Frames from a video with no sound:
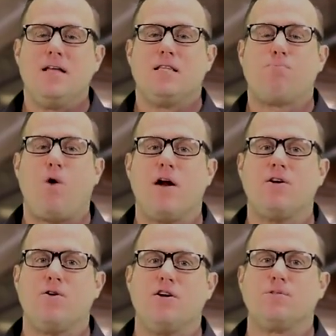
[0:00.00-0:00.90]
The
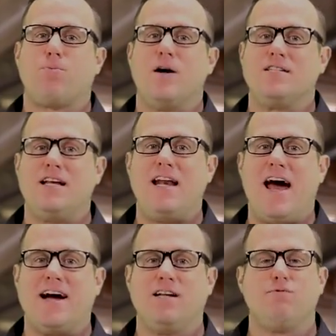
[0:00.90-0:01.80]
product owner is present and
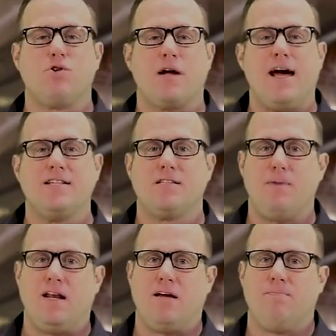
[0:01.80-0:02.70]
active during
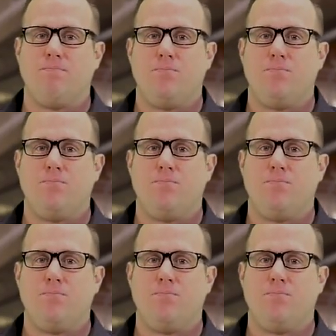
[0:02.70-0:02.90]
estimating.